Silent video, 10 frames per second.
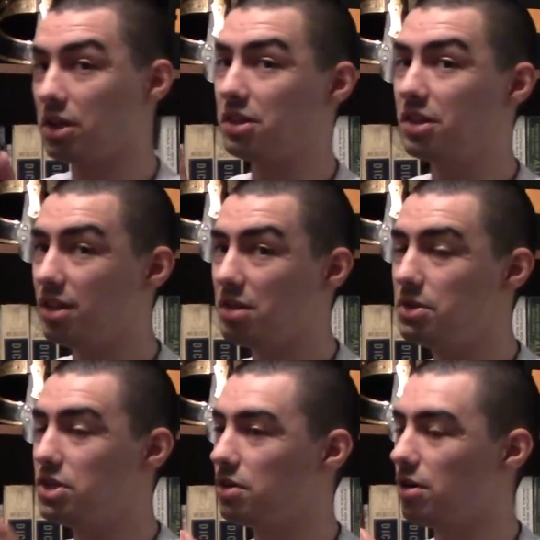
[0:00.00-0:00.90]
at this
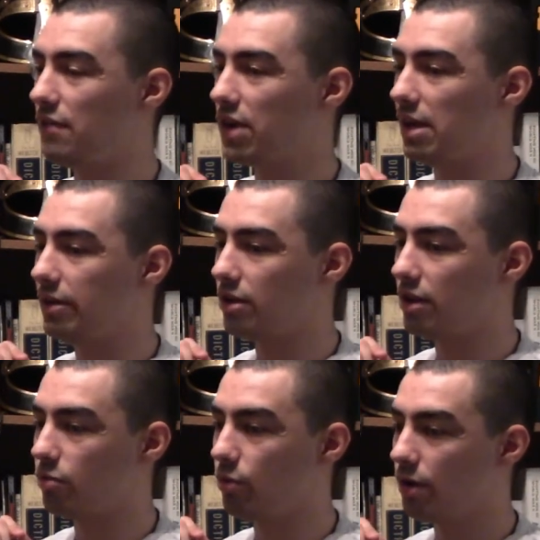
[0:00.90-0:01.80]
image here of a
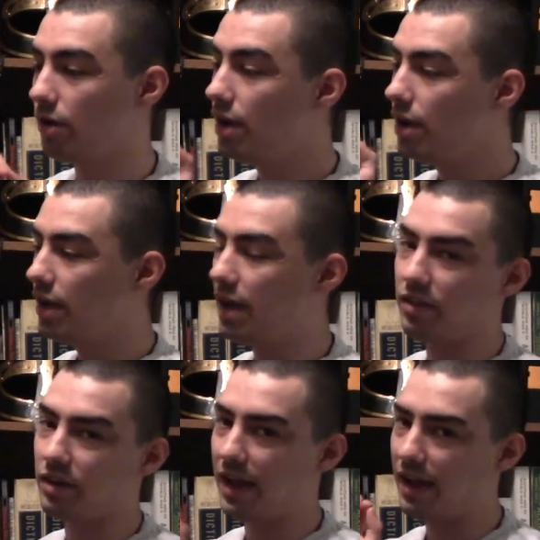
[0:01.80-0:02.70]
Galloglass warrior. He has
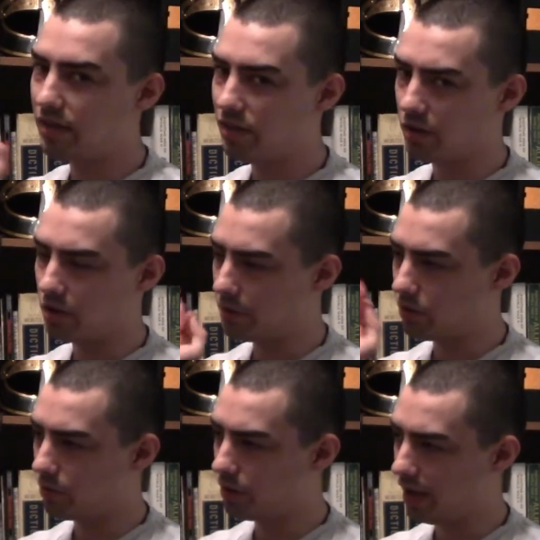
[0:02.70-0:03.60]
an axe, an army
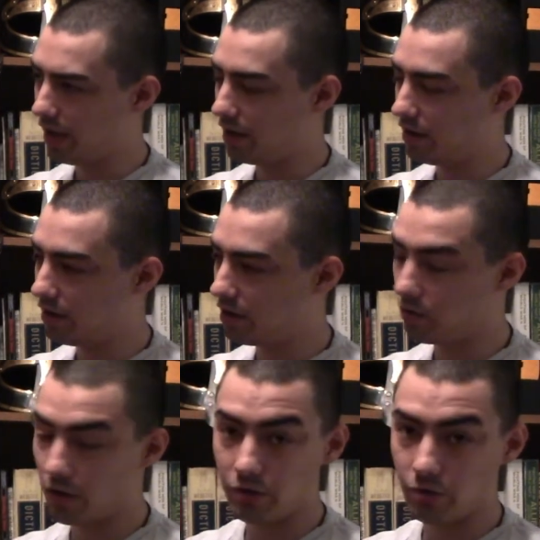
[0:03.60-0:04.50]
sword, and a
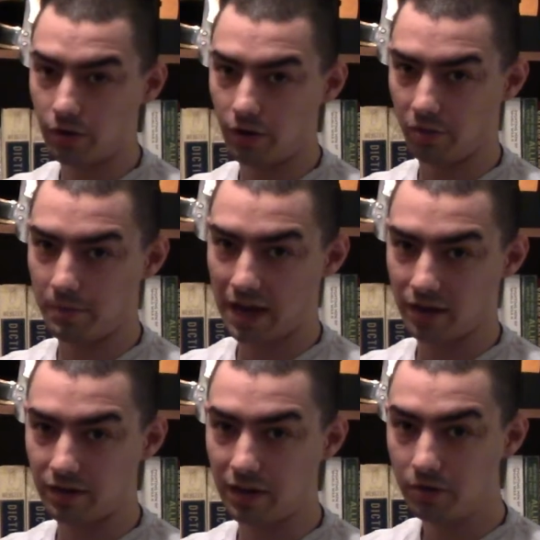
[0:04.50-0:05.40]
greatsword on his
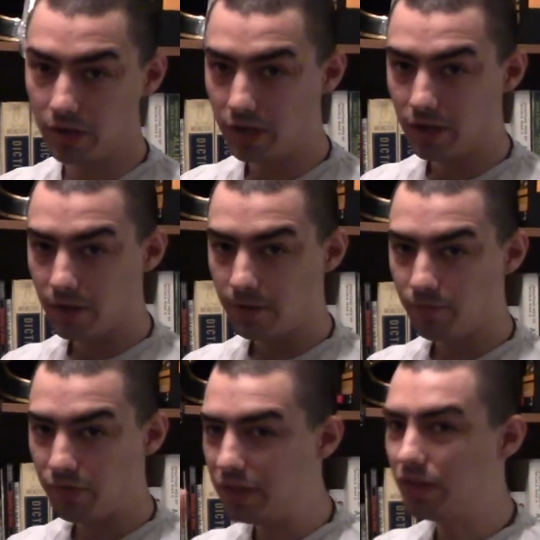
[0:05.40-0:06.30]
back. Now,
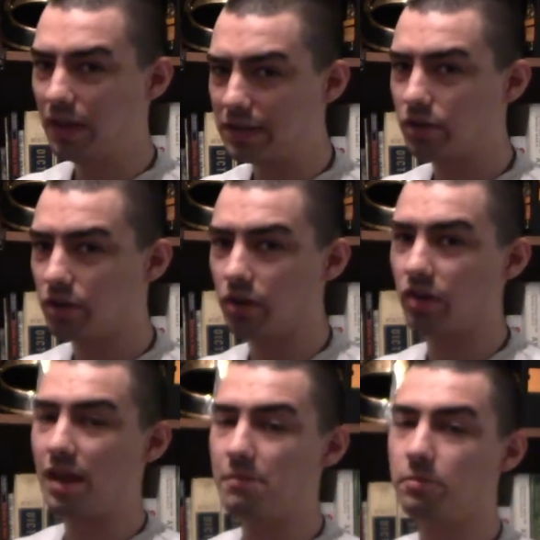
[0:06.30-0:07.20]
this is actually a good
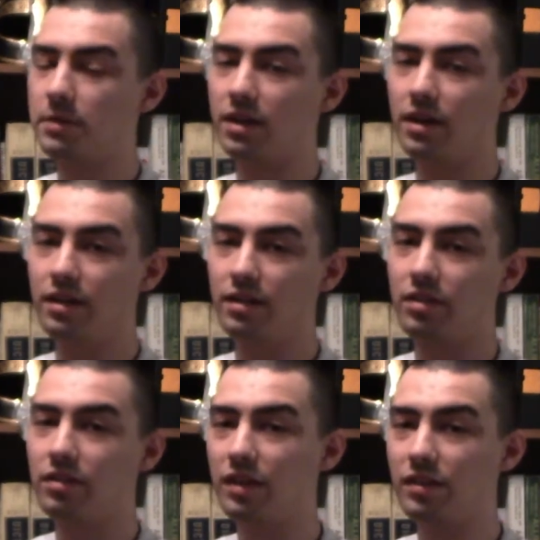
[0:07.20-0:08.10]
example because
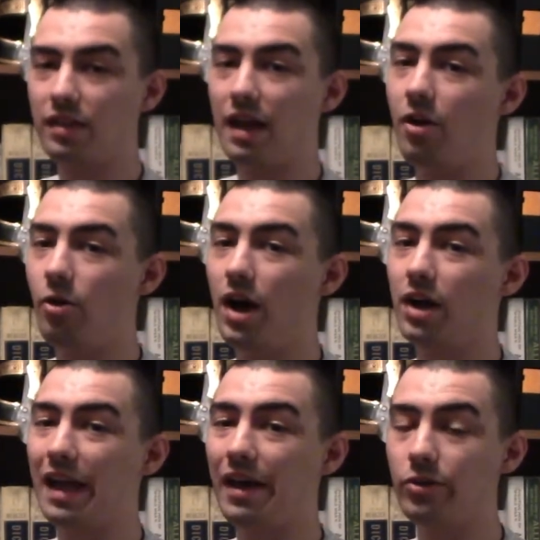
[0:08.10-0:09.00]
this is how a
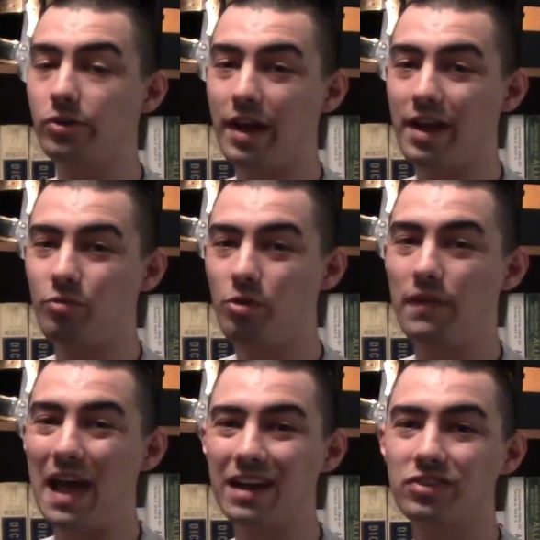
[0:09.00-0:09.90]
Galloglass would
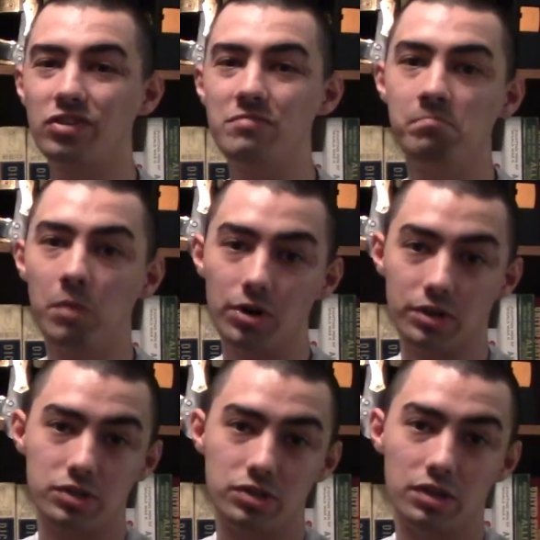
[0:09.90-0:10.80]
have actually
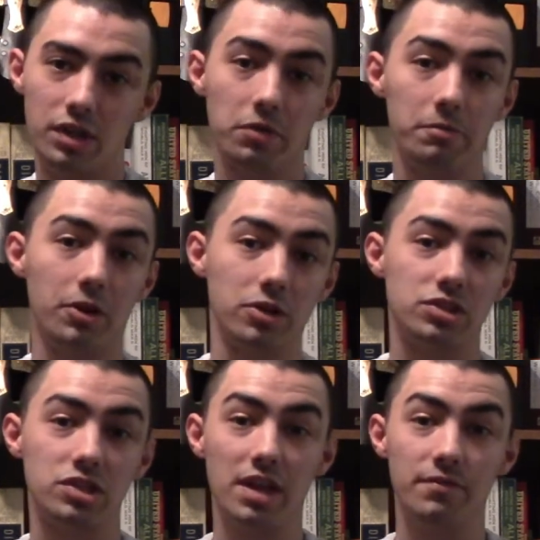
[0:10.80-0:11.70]
marched. They would have marched,
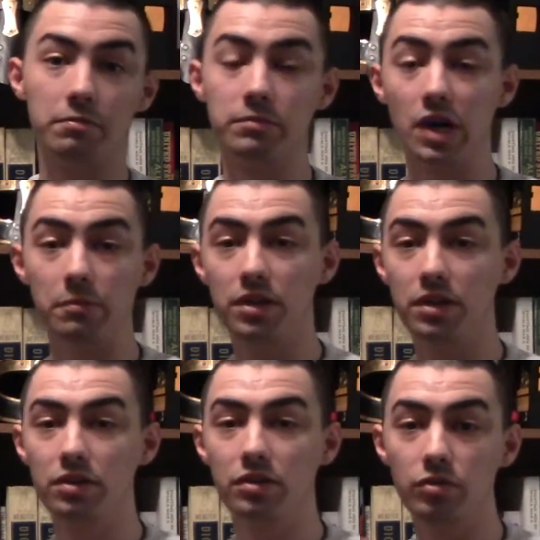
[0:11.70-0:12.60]
said, from
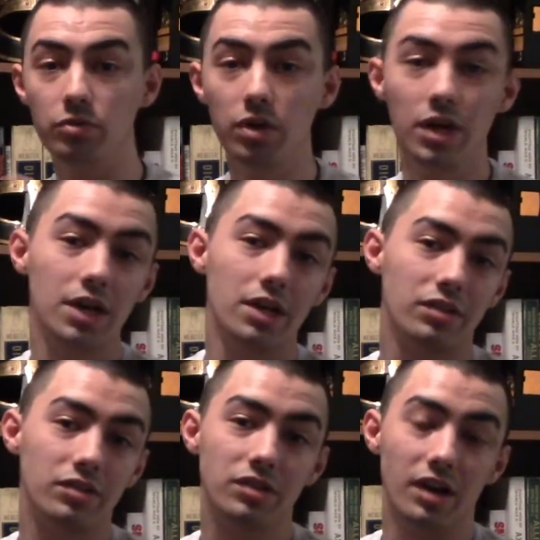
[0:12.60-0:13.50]
Dublin to
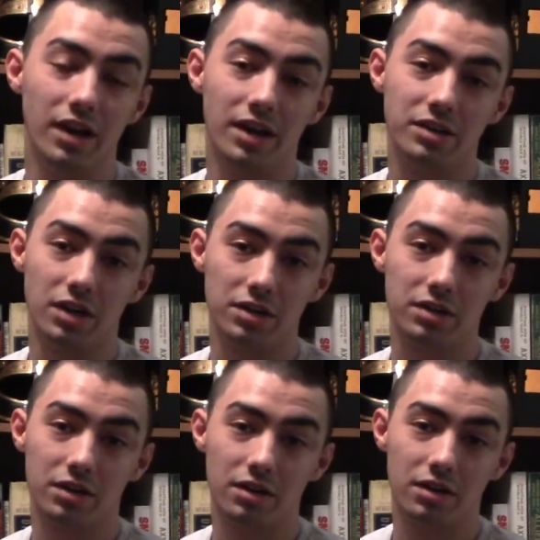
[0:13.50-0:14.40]

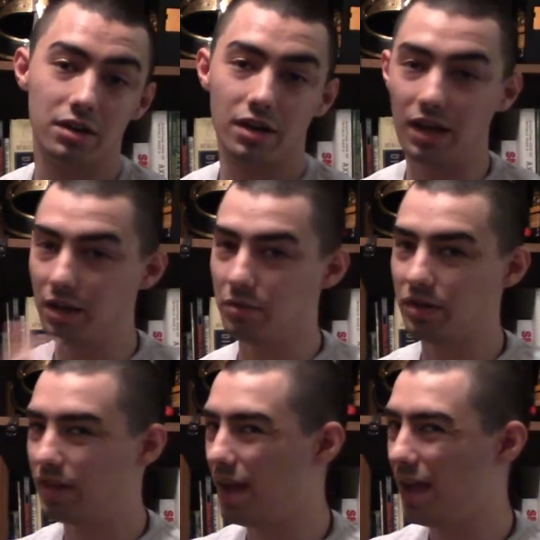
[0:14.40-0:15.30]
Dunkirk, I want to
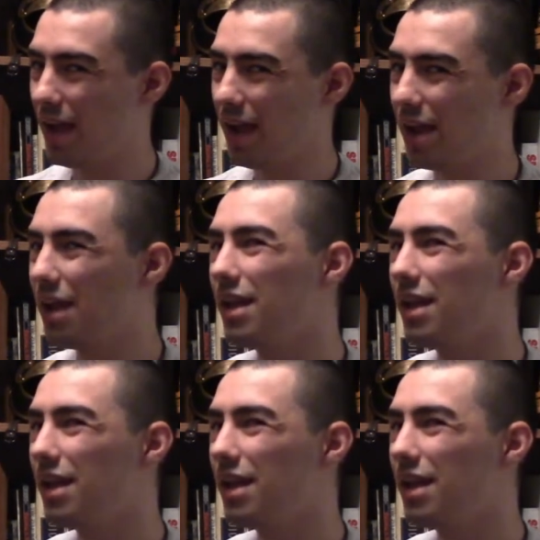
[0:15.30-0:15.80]
say,